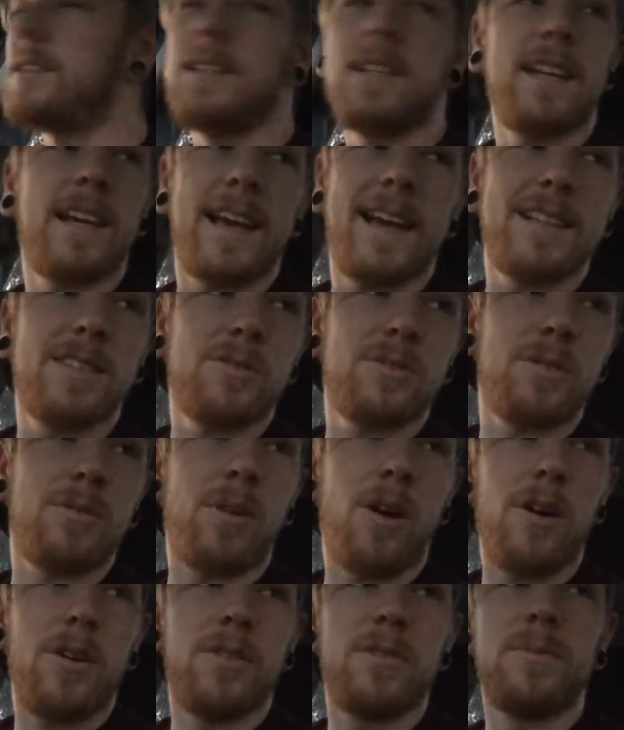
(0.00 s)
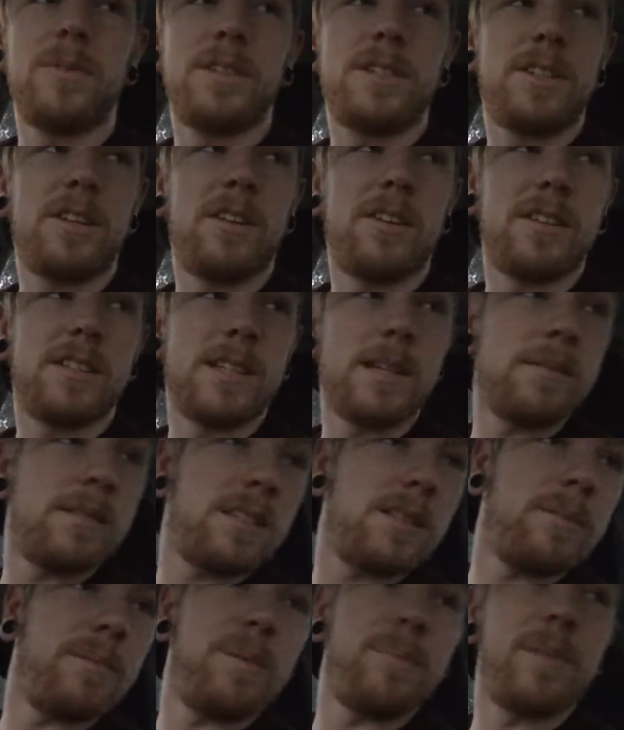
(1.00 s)
the dickheads on the road, which there
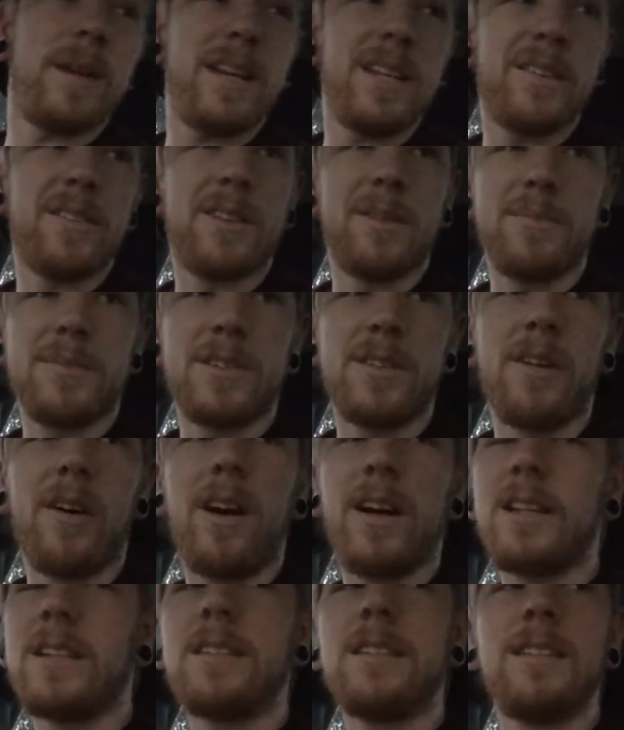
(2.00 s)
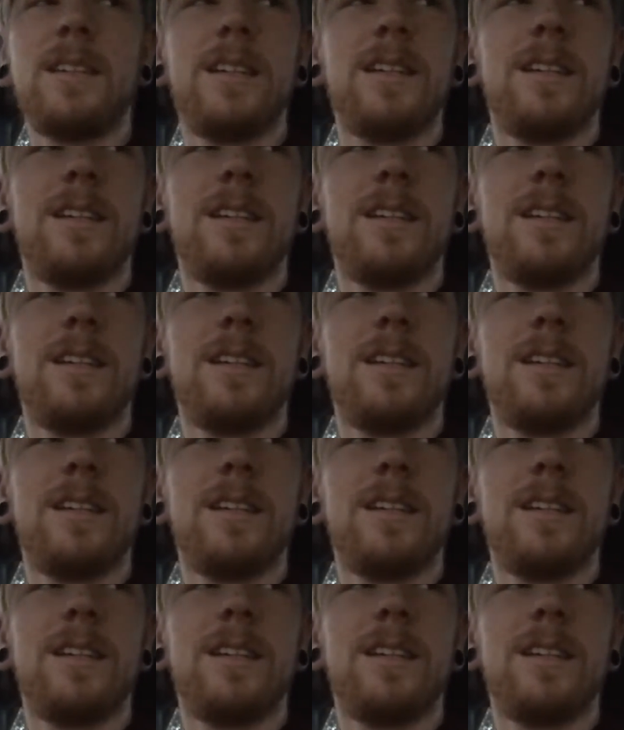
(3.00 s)
seems to be many of them tonight.